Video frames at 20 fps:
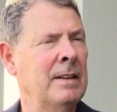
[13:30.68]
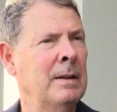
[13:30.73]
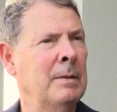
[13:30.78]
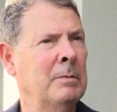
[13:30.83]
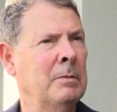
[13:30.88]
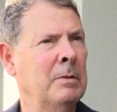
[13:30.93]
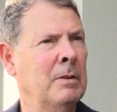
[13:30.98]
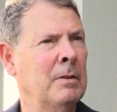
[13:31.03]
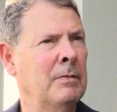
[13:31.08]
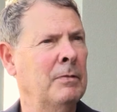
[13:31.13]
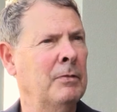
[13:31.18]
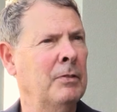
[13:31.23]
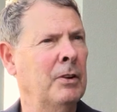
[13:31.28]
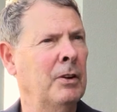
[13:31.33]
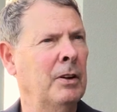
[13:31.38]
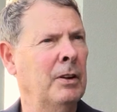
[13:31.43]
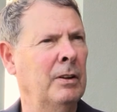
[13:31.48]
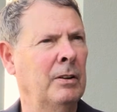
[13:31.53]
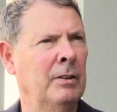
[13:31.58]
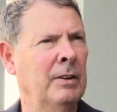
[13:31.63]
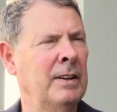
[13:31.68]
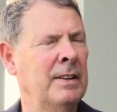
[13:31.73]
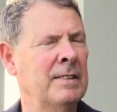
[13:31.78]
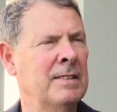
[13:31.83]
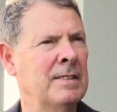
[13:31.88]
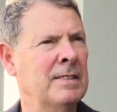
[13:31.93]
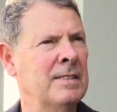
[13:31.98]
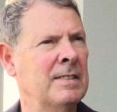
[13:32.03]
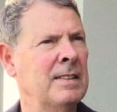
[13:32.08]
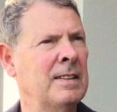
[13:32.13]
up to the front, or hit
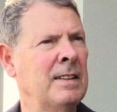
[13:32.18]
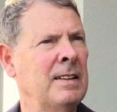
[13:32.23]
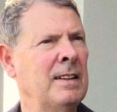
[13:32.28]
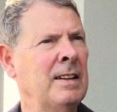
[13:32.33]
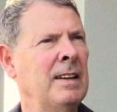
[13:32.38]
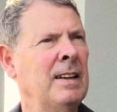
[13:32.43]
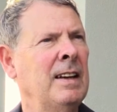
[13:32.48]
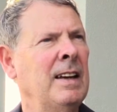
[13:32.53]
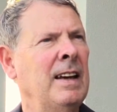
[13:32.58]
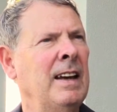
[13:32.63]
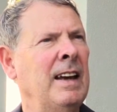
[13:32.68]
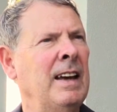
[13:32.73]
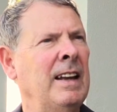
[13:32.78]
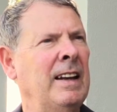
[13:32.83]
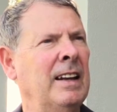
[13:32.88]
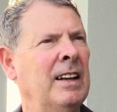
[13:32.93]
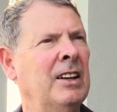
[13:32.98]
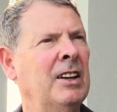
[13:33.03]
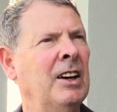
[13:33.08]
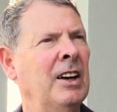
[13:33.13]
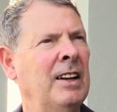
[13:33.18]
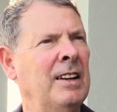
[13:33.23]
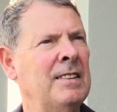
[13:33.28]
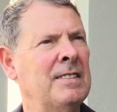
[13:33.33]
the seat, and it cut his